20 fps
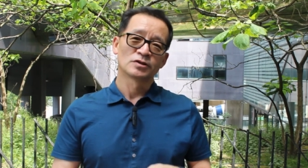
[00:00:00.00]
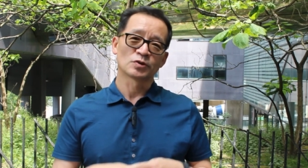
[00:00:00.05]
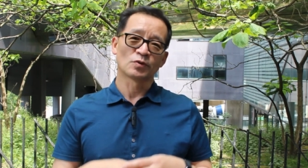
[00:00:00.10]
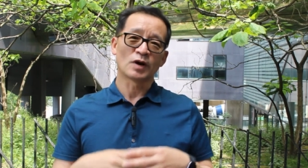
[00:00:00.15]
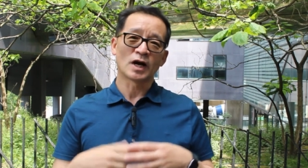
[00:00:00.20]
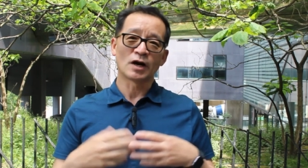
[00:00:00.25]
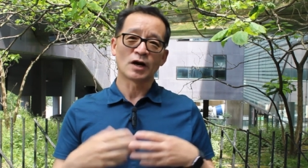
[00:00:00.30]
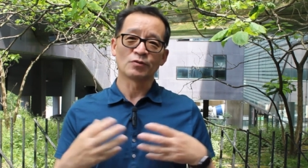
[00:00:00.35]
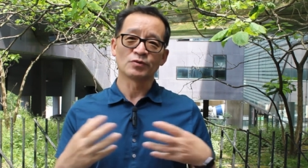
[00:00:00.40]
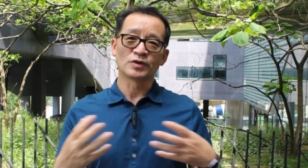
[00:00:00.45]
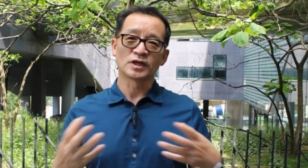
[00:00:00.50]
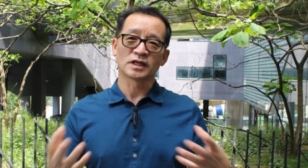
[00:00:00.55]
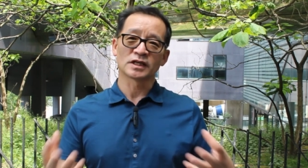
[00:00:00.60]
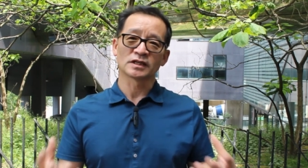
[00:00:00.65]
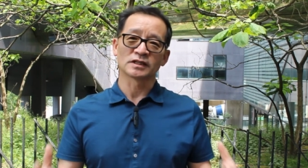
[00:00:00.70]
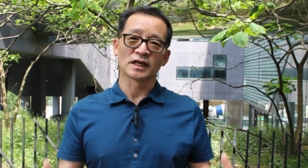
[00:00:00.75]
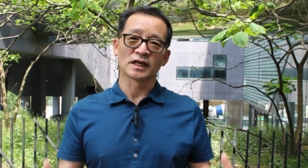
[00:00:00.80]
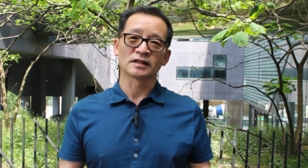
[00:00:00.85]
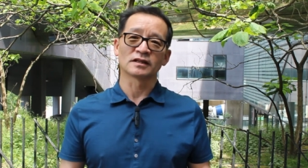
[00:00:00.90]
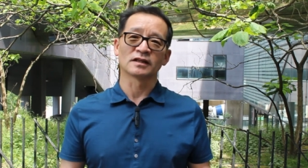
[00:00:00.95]
So how we
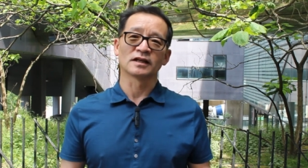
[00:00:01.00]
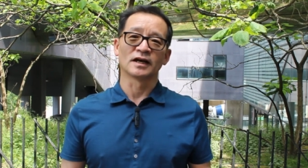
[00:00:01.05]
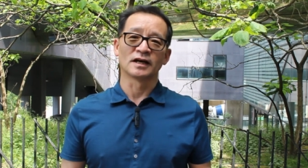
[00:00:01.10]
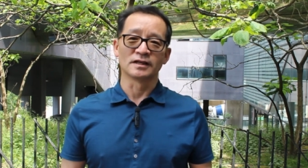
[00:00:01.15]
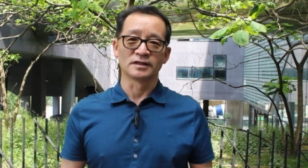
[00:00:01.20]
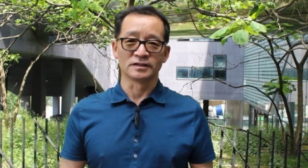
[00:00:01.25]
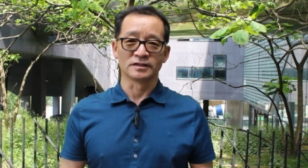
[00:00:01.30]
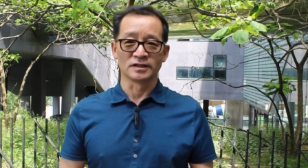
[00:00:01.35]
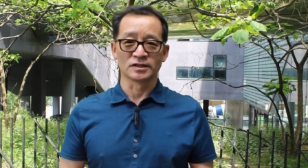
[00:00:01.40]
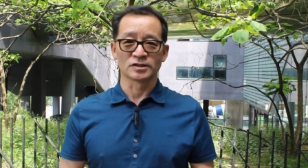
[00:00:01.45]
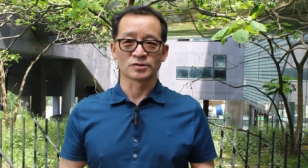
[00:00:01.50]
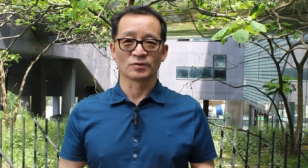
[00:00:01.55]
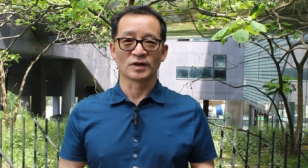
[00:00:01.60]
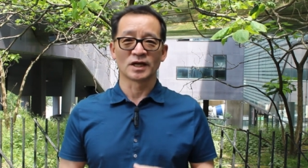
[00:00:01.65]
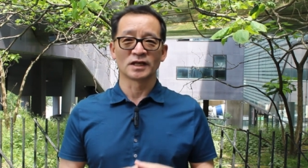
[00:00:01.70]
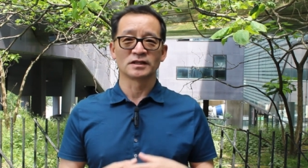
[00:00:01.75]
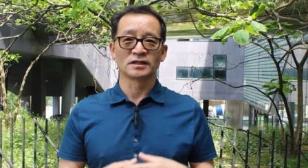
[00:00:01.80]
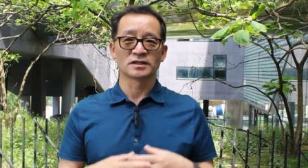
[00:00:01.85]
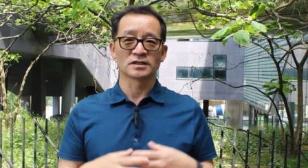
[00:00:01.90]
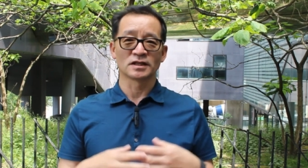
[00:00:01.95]
can analyze this?
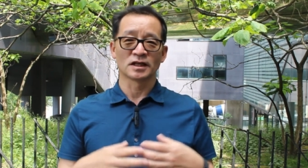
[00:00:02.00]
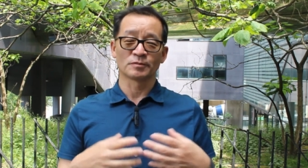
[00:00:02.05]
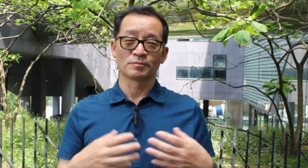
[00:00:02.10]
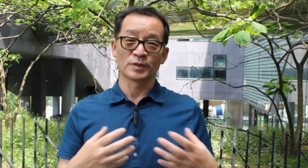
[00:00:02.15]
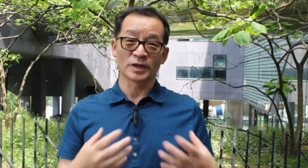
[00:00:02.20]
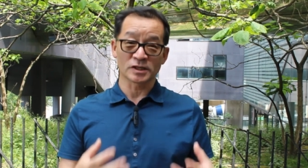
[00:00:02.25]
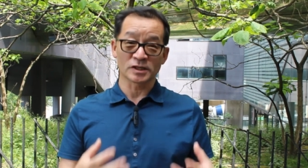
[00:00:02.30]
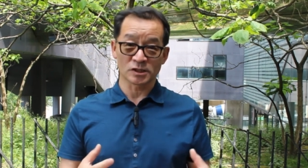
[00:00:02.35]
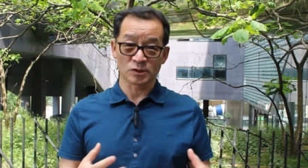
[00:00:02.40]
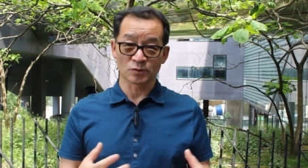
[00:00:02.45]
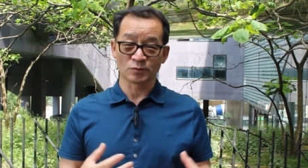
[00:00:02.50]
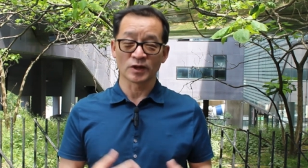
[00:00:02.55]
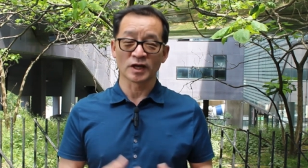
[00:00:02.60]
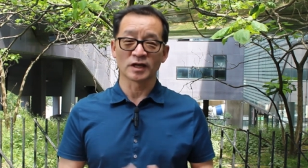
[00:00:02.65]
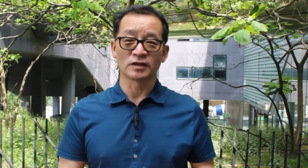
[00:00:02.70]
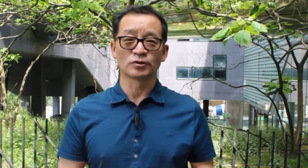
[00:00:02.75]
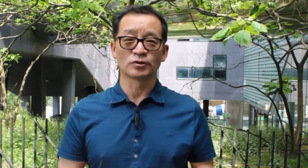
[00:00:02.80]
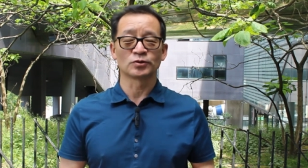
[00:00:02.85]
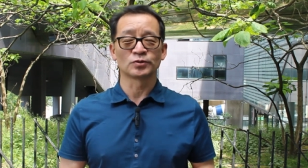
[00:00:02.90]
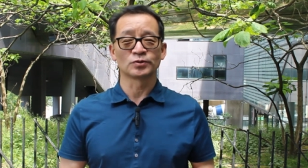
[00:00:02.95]
What is like best
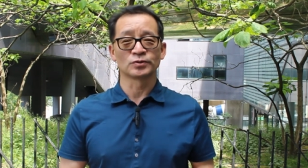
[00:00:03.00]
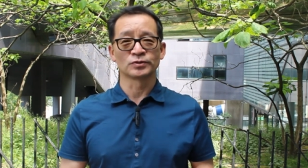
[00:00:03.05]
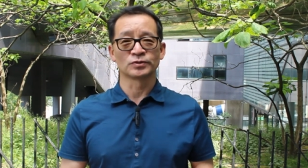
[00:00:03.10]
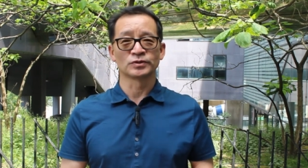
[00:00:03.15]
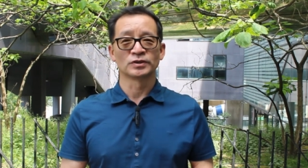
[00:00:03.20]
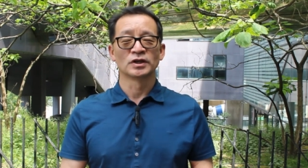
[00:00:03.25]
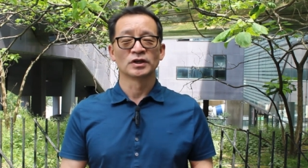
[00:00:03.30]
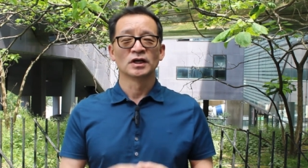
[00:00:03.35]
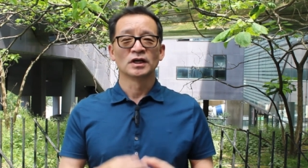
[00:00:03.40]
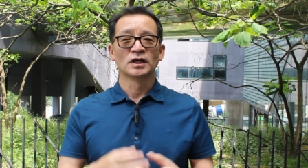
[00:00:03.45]
way to